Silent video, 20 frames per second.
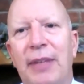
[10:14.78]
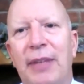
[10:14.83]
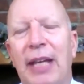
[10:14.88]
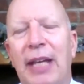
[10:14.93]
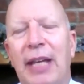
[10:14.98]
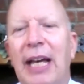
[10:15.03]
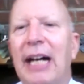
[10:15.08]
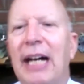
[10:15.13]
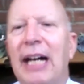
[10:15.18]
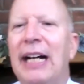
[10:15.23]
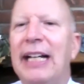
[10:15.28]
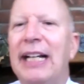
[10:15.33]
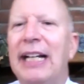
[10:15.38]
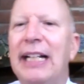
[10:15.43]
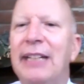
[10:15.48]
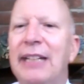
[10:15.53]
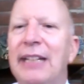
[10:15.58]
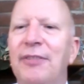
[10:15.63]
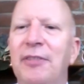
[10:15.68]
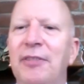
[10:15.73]
I have
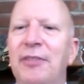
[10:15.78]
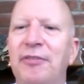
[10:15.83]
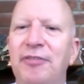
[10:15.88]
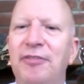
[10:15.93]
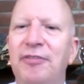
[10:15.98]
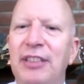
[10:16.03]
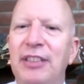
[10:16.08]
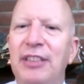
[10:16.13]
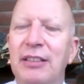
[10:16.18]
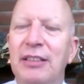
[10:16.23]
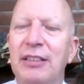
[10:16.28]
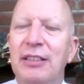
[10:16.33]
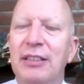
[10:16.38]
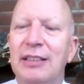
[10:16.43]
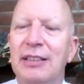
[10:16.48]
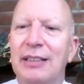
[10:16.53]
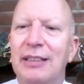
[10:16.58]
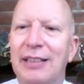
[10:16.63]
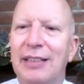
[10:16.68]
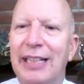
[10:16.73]
the
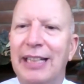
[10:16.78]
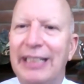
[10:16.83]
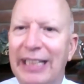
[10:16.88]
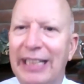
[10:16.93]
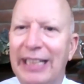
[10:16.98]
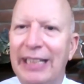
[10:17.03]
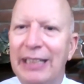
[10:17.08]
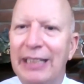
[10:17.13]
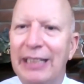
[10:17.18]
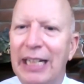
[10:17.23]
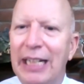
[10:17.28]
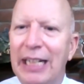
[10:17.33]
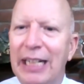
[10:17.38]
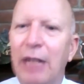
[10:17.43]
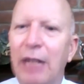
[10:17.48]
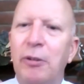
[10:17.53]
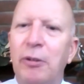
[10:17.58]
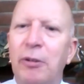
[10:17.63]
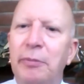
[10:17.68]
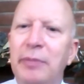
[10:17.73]
feeling that in
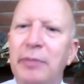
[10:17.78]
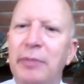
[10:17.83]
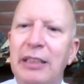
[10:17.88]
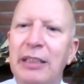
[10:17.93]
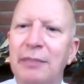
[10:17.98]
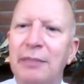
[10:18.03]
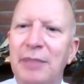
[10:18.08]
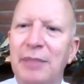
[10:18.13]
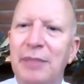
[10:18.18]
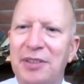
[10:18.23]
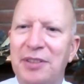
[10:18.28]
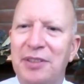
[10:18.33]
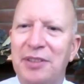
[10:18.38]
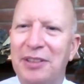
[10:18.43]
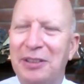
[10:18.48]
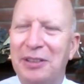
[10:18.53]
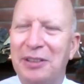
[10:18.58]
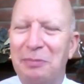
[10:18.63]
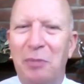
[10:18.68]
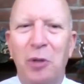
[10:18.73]
our mediumistic
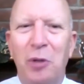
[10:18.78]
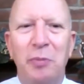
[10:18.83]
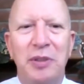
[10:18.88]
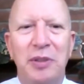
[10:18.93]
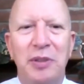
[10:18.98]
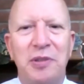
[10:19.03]
moments,